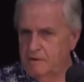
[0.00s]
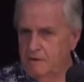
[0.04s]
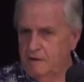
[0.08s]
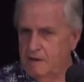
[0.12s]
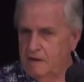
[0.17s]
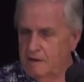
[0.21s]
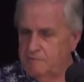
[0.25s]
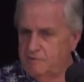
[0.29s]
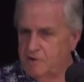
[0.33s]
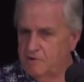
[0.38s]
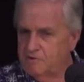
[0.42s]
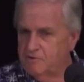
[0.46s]

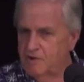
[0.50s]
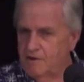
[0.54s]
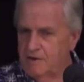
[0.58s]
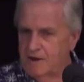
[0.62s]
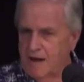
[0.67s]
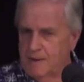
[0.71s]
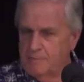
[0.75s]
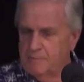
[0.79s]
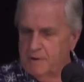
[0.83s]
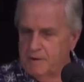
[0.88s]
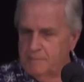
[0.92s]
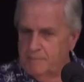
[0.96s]
If you turn
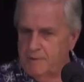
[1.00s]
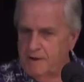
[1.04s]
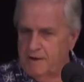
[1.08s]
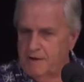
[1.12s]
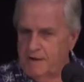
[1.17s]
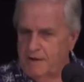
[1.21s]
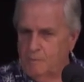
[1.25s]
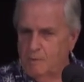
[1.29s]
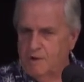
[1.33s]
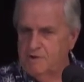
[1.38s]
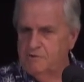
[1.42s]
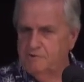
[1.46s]
up at a
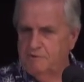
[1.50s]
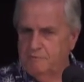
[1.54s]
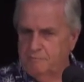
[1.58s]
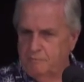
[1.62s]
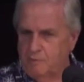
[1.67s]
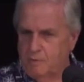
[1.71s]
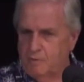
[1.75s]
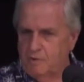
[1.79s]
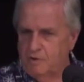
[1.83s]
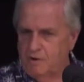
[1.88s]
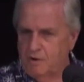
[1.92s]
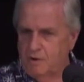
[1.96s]
meeting once a
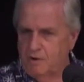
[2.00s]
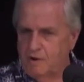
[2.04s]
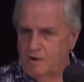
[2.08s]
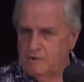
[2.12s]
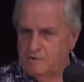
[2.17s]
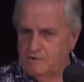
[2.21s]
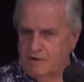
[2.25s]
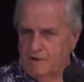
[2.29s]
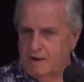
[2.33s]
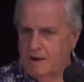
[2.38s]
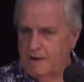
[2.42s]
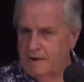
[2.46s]
fortnight,
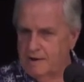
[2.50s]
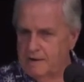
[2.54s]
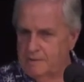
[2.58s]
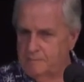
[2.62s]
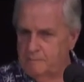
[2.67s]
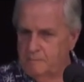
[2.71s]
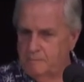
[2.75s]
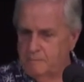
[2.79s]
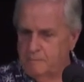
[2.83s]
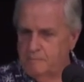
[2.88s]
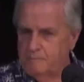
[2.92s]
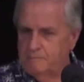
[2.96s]
only
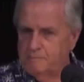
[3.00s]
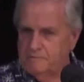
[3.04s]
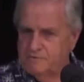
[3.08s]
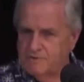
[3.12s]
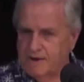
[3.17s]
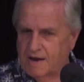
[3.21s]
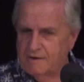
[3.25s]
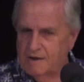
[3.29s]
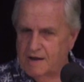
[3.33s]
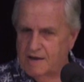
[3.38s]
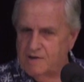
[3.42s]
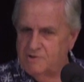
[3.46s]

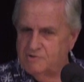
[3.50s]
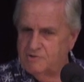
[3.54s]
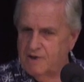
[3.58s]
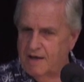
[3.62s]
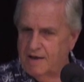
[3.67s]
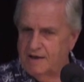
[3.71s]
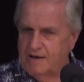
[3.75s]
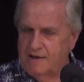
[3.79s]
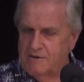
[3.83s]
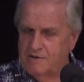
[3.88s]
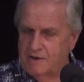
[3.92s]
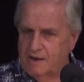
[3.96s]
Sunday's the
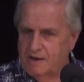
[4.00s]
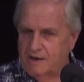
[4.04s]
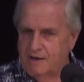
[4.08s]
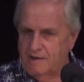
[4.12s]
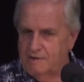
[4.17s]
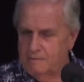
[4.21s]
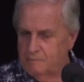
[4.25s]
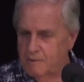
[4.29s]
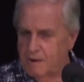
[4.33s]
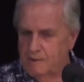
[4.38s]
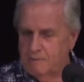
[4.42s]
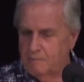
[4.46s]
only
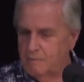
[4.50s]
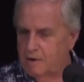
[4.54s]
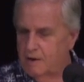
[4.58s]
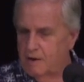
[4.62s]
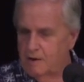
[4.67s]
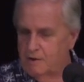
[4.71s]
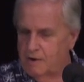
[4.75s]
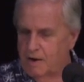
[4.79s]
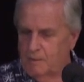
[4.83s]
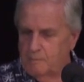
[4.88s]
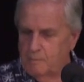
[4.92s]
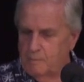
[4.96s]
day,
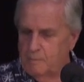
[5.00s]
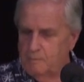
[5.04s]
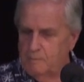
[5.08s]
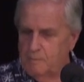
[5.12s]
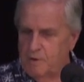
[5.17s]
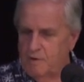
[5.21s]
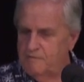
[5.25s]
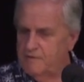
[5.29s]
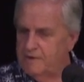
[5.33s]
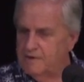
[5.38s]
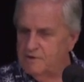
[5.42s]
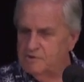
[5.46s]
and I'm
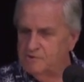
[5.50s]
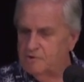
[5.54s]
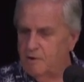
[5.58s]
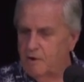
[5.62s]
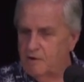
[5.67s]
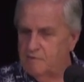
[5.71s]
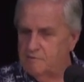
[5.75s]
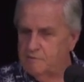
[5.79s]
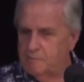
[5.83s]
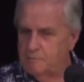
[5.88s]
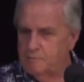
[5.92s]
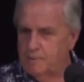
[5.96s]
moving
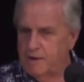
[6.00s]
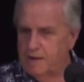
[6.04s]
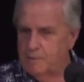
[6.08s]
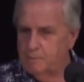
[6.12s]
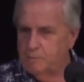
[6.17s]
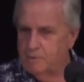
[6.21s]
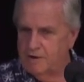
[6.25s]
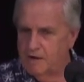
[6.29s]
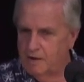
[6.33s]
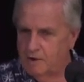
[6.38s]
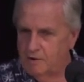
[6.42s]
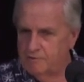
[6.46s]
aside from people
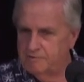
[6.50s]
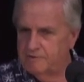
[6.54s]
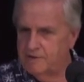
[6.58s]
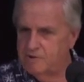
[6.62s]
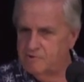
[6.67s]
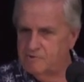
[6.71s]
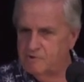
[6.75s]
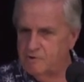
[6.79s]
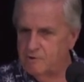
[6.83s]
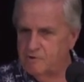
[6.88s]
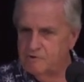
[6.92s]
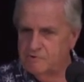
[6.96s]
with health
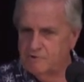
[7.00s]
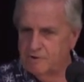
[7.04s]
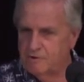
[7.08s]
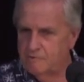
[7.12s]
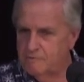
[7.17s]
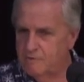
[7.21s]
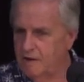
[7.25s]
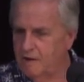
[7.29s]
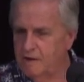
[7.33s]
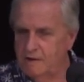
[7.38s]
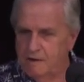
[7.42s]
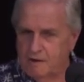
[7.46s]
issues
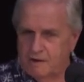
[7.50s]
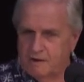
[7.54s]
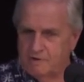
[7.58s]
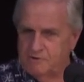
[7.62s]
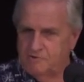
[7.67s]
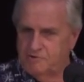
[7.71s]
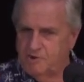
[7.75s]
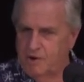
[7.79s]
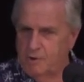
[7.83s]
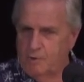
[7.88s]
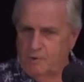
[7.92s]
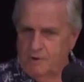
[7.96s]
and uh,
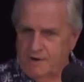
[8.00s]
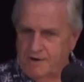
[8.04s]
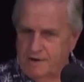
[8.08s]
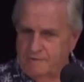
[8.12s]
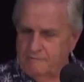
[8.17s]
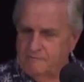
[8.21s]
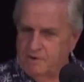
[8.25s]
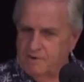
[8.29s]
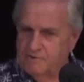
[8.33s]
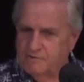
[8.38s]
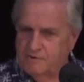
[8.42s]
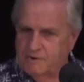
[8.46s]
tyranny
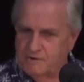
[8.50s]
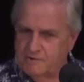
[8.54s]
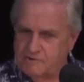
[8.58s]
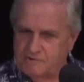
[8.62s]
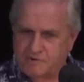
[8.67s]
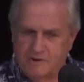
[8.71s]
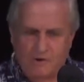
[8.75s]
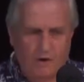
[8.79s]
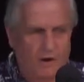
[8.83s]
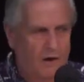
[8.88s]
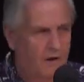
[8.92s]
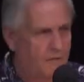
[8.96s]
of distance
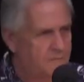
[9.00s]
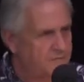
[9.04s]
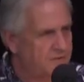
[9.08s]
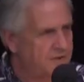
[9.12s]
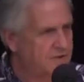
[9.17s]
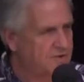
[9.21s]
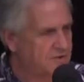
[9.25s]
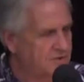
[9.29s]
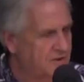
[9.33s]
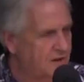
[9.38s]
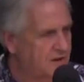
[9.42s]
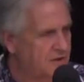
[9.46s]
and
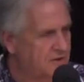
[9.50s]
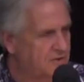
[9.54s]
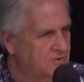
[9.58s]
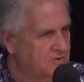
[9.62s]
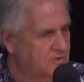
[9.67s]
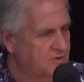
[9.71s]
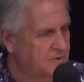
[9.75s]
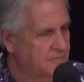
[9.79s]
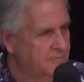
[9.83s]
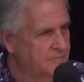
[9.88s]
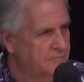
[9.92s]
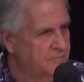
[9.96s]
obvious
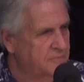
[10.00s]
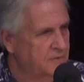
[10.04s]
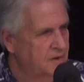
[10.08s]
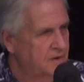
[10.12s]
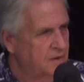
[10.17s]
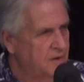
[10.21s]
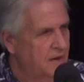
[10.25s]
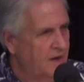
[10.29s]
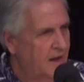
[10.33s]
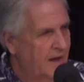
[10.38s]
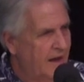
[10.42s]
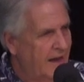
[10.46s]
things,
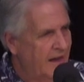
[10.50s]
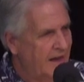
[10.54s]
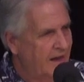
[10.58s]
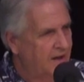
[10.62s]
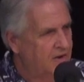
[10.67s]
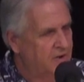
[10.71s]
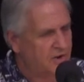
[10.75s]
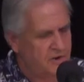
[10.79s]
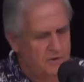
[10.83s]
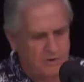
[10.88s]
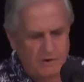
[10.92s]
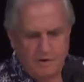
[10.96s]
how
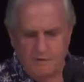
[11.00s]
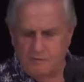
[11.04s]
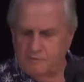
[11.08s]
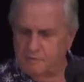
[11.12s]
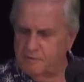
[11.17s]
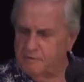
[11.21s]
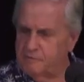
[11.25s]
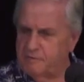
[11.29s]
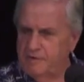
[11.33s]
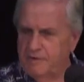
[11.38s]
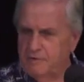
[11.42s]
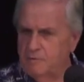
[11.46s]
can you
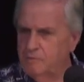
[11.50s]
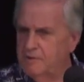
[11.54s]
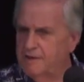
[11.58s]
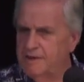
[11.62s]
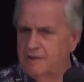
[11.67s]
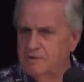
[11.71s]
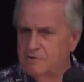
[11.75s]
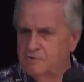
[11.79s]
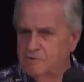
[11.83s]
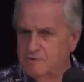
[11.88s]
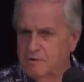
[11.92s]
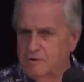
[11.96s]
fulfill
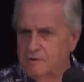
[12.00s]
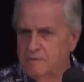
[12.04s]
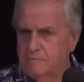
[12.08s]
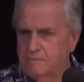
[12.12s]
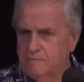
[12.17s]
this?